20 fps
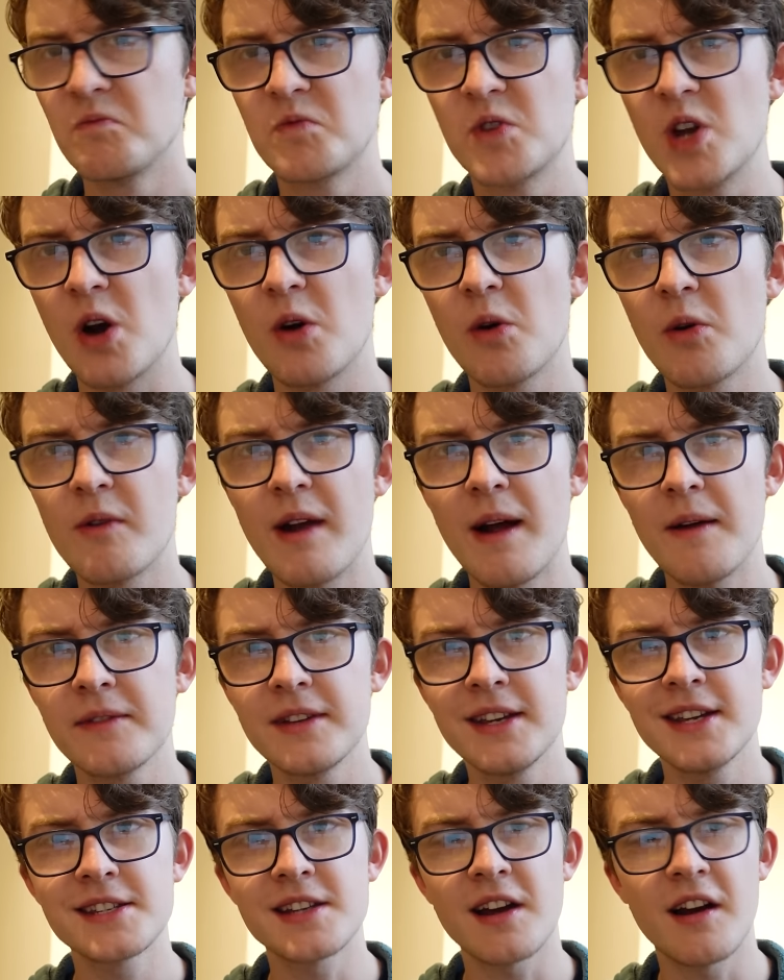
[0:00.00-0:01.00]
go around
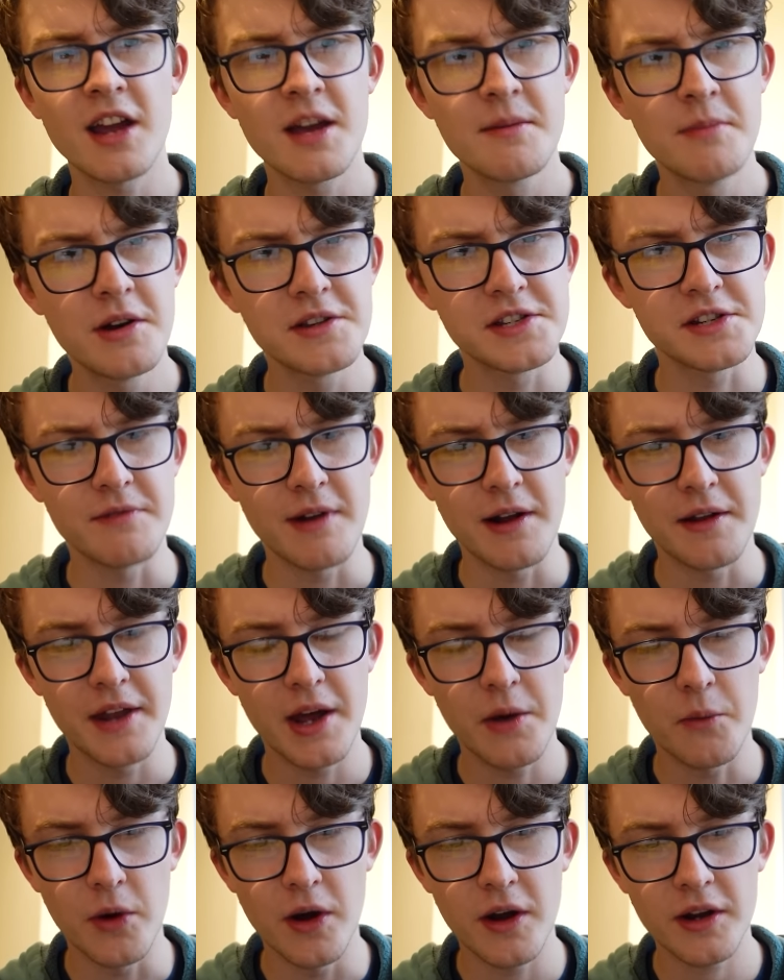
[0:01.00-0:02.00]
the entire Merseyrail
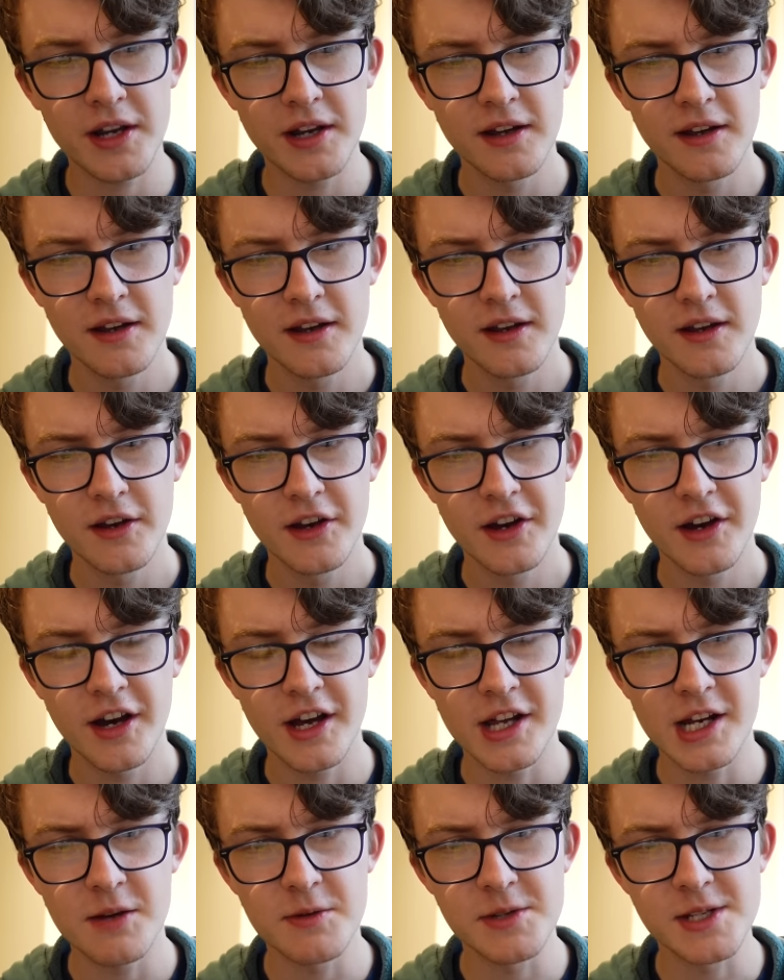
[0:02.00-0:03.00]
network?
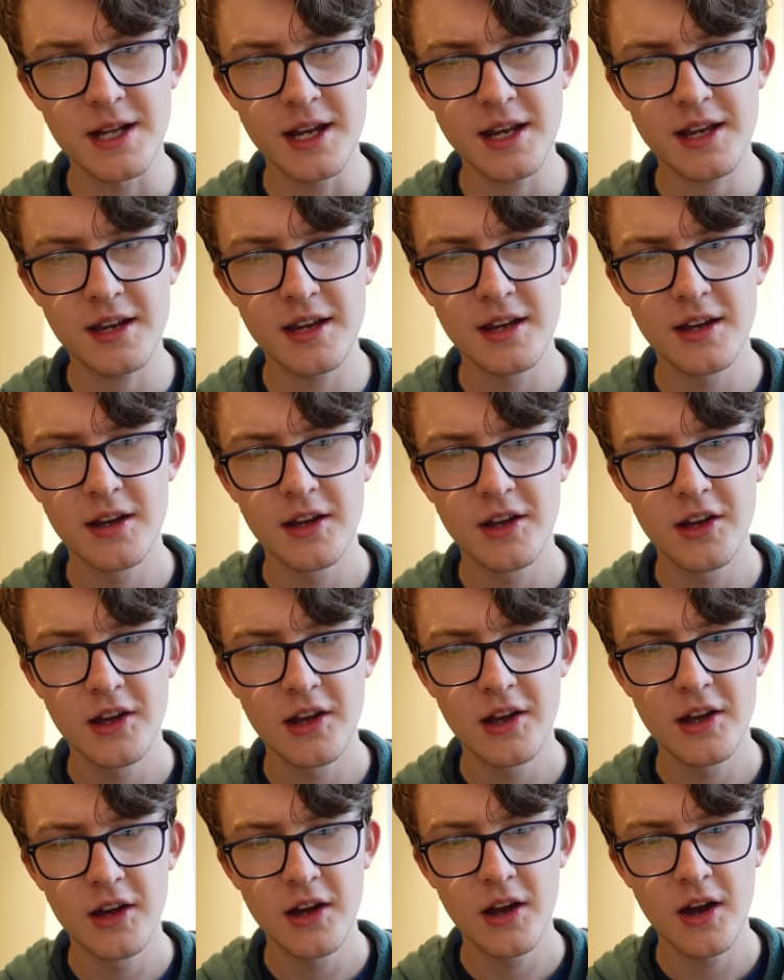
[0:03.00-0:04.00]
And I was like,
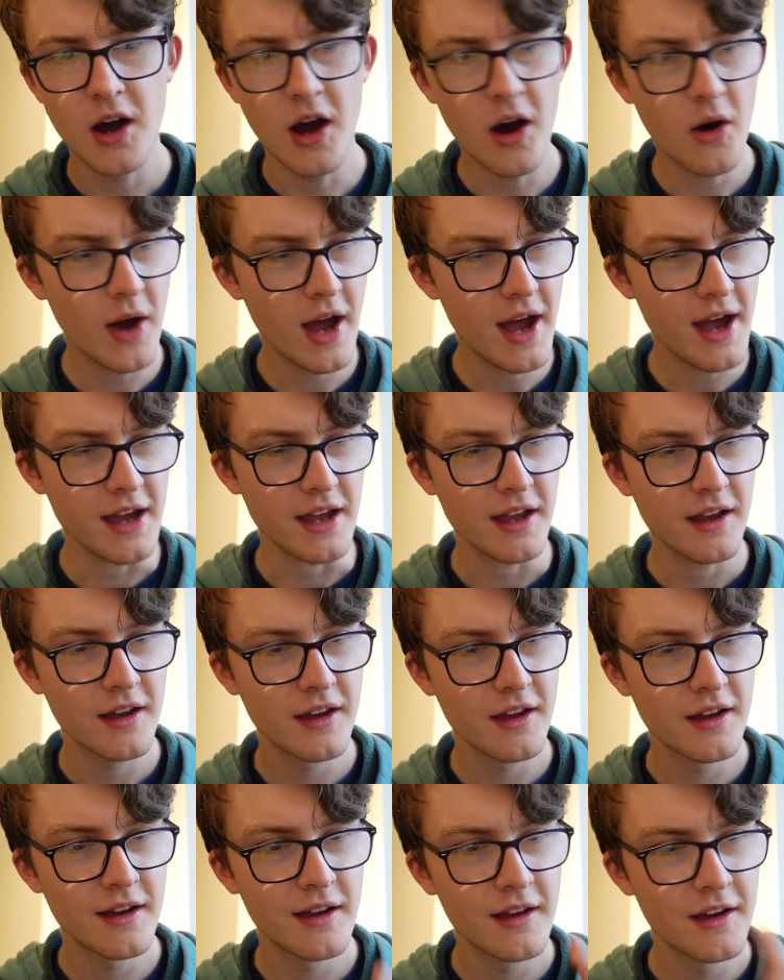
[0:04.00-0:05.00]
oh hey,
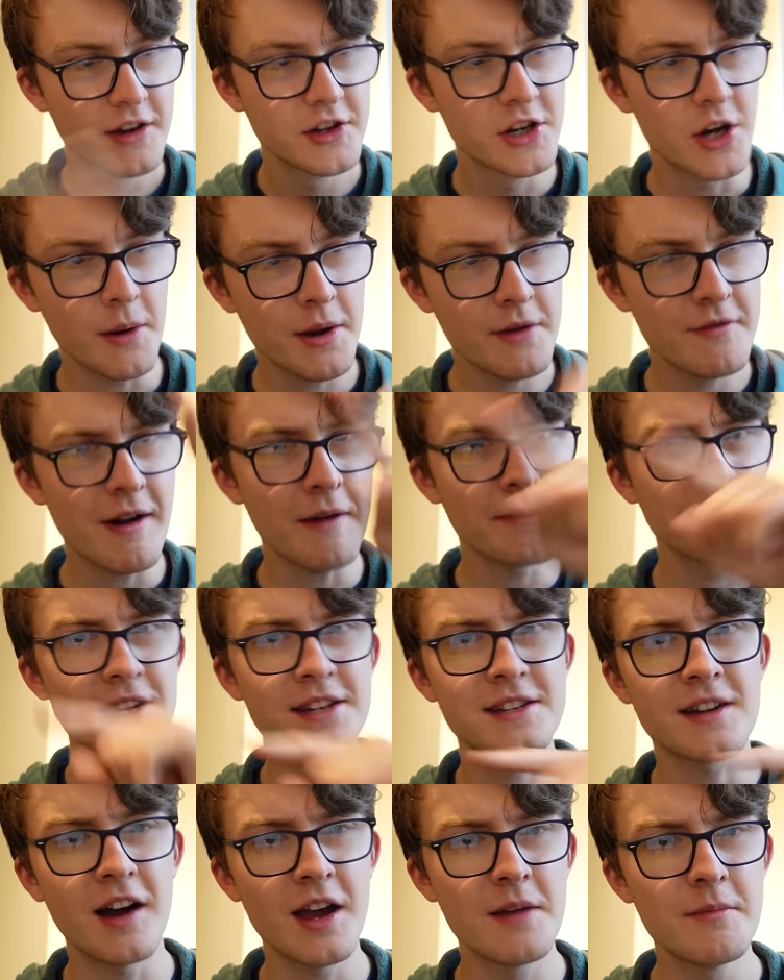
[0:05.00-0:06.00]
going around the
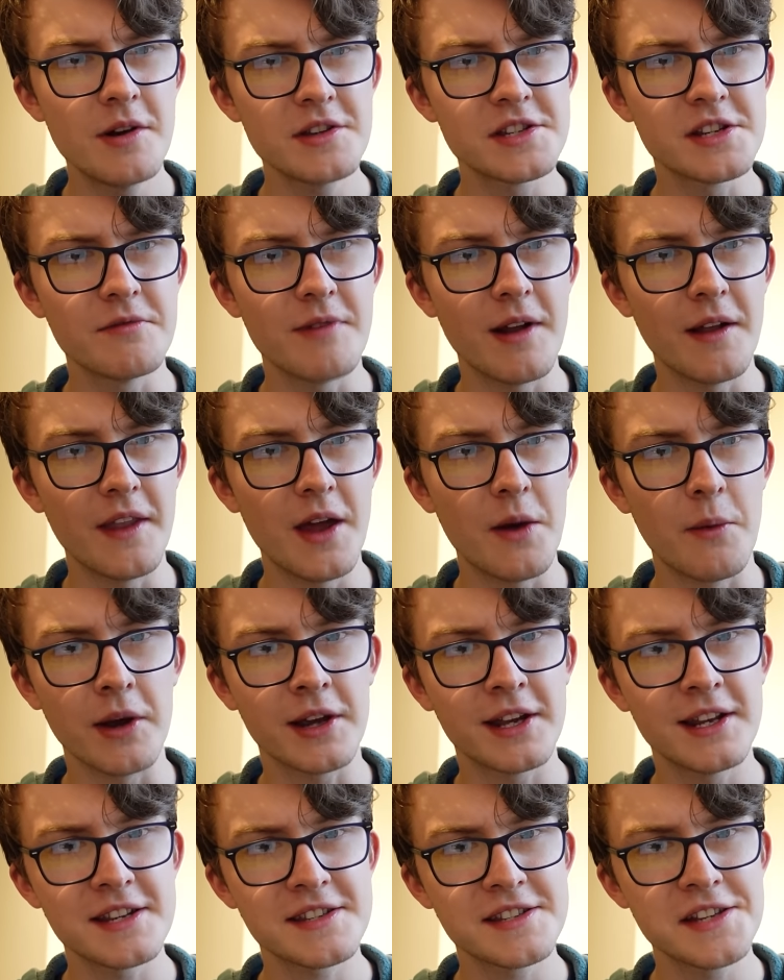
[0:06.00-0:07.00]
entire Merseyrail
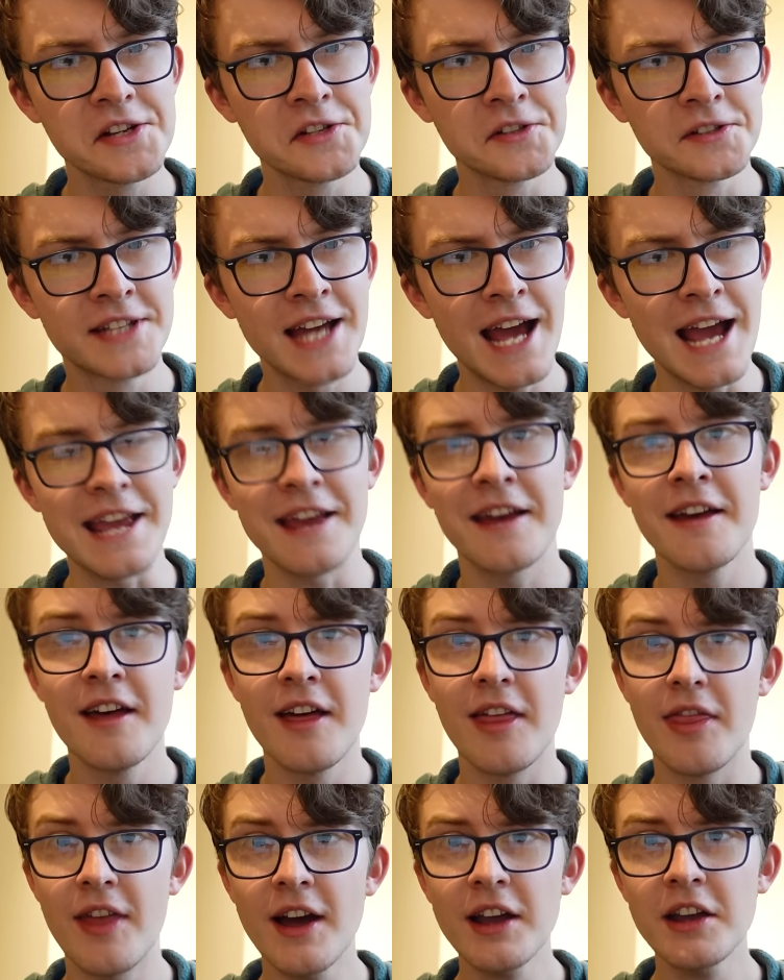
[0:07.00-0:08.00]
network in a single day,
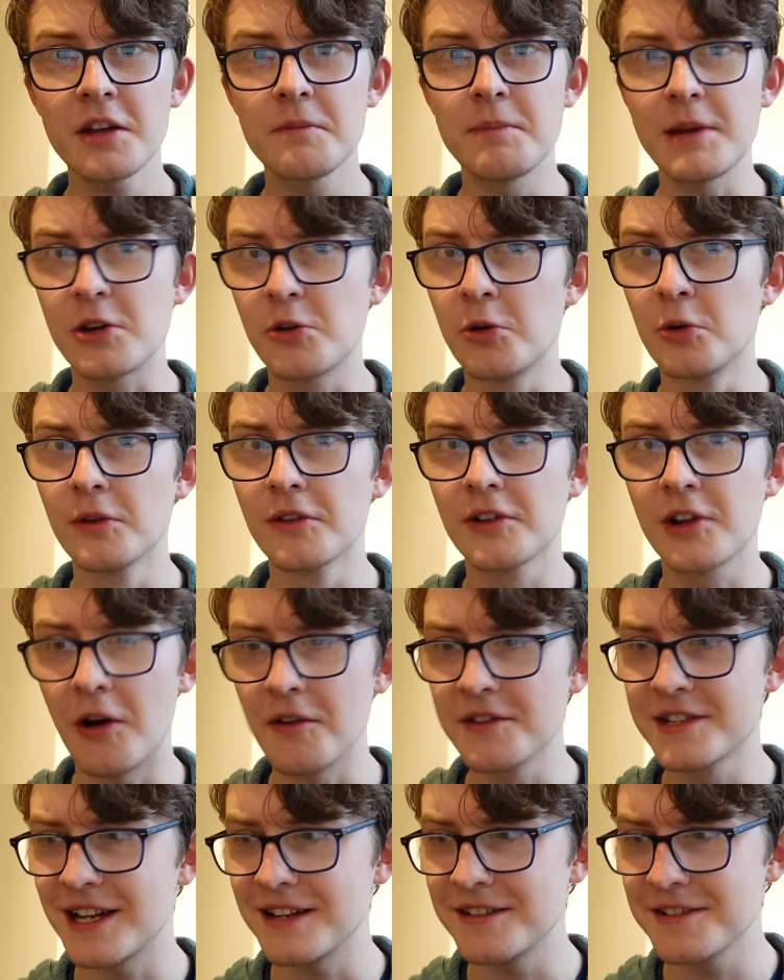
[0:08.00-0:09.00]
that could be cool
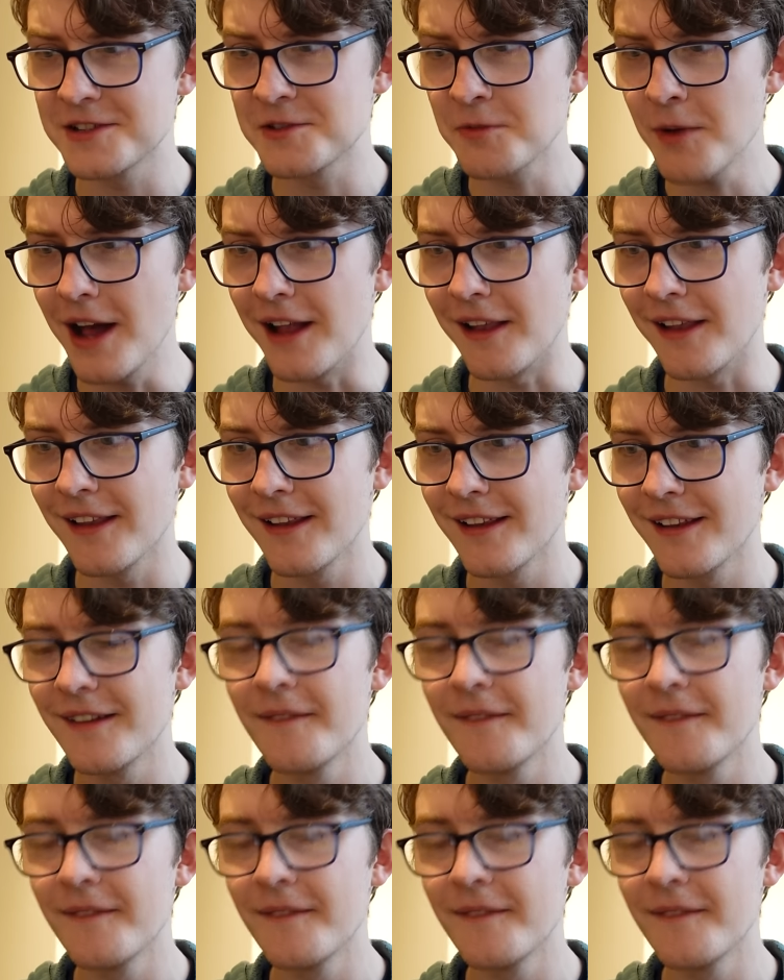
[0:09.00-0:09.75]
content as well.